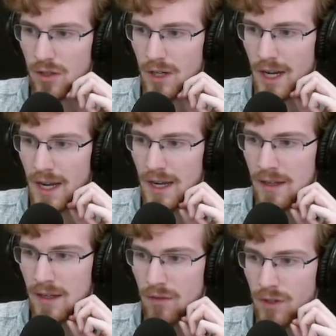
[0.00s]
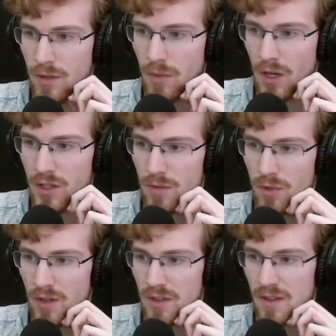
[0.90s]
or add in Retopology
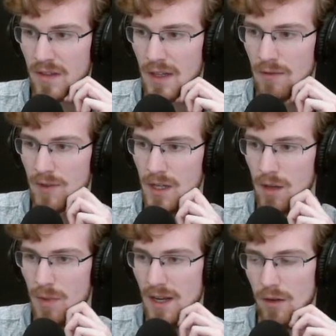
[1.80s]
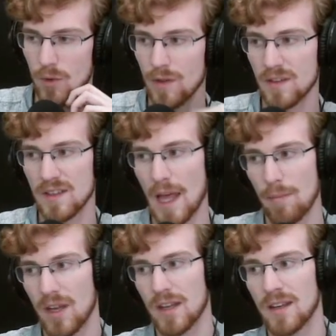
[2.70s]
process in vanilla Blender? Well, the
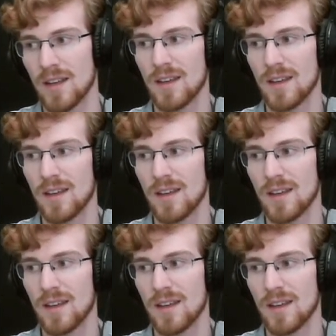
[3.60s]
snapping.